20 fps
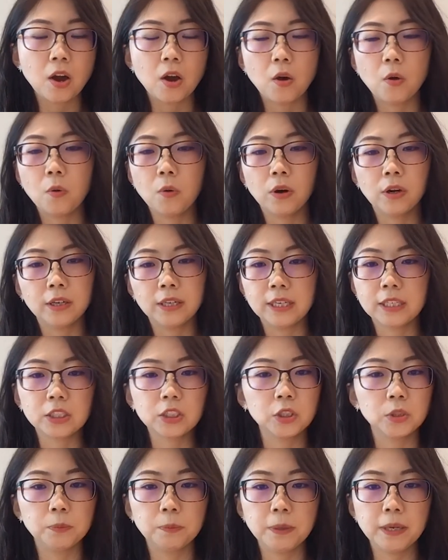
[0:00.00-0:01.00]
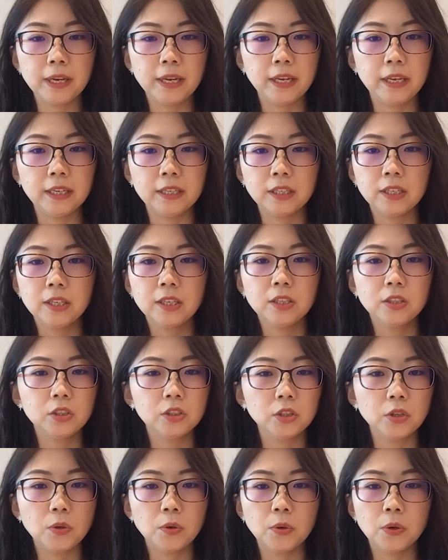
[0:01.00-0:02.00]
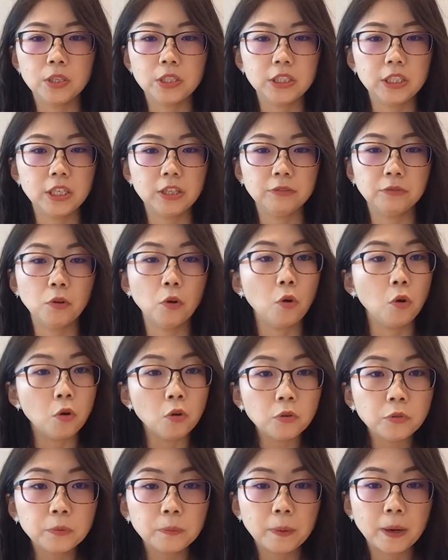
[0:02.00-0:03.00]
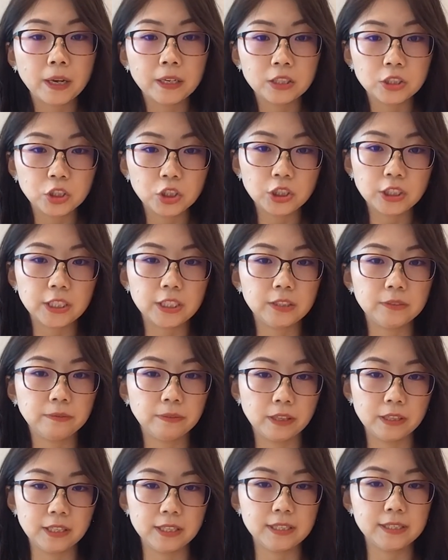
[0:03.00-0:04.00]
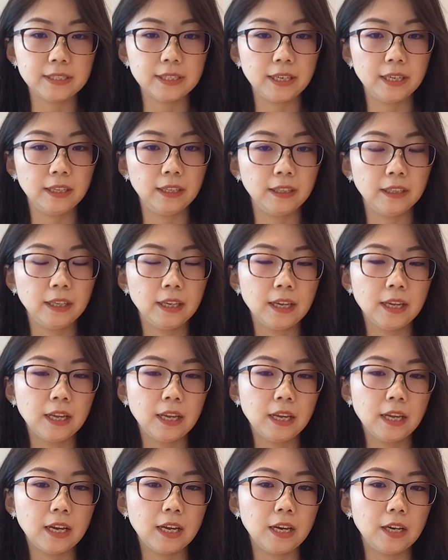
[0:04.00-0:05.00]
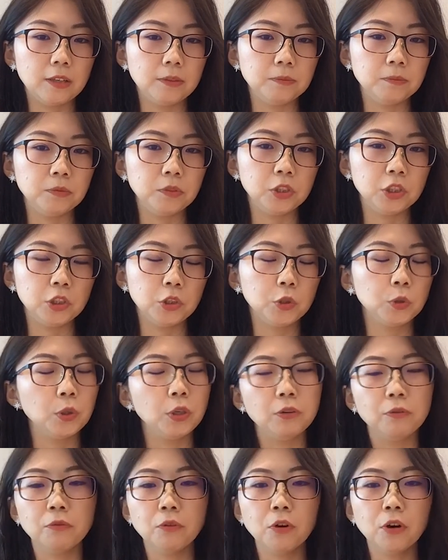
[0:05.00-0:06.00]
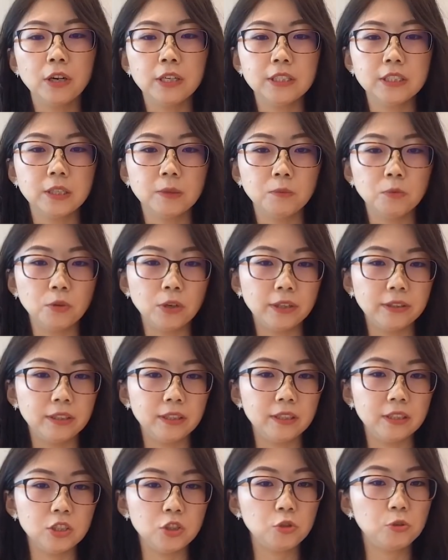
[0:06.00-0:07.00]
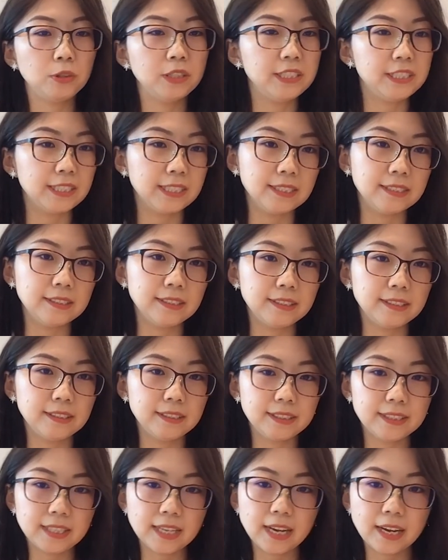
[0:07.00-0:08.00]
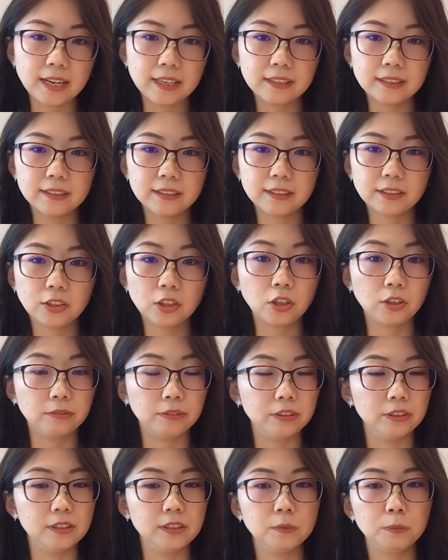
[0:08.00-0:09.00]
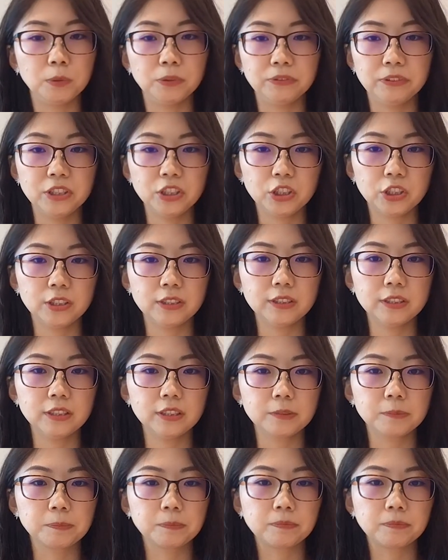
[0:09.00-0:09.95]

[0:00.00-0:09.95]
or it could be to achieve off-balance sheet financing to avoid some rather stringent debt covenant provisions.